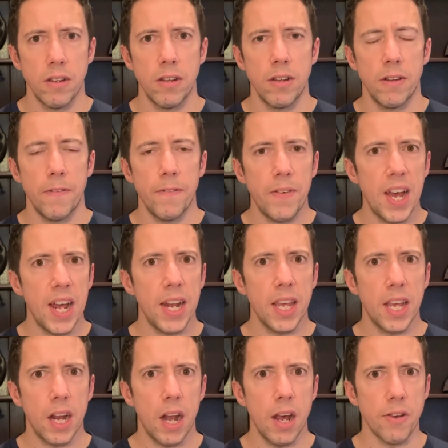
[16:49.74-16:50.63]
fairly
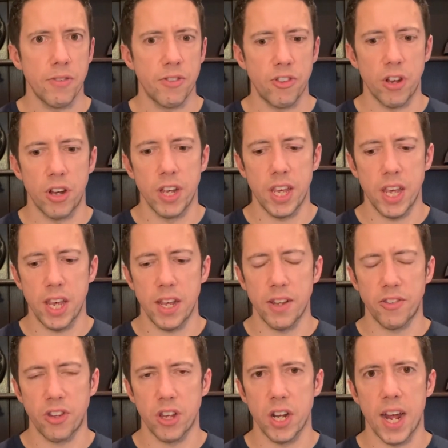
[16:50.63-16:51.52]
close, i.e. it's
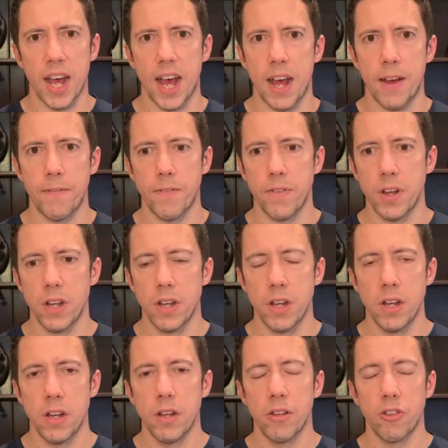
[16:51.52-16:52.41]
going to have
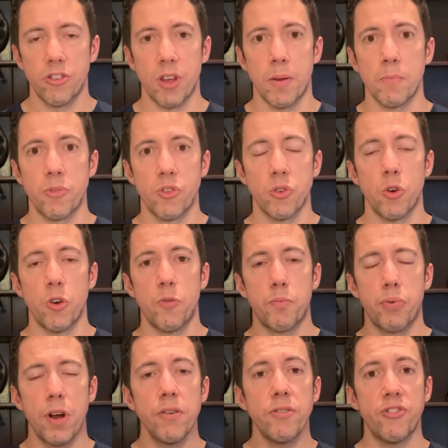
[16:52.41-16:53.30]
some sort of
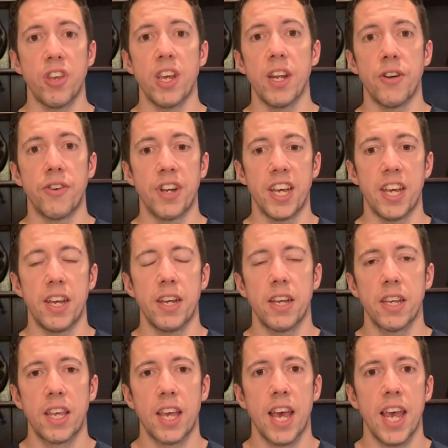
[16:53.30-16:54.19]
protein on it,
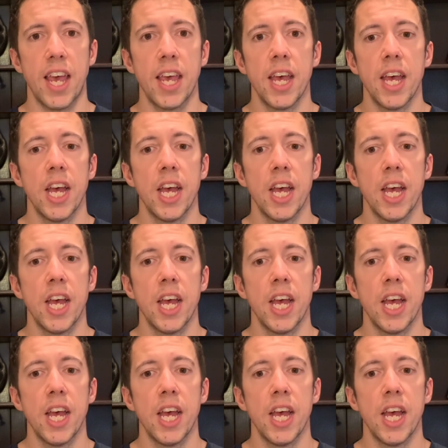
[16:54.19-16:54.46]
okay?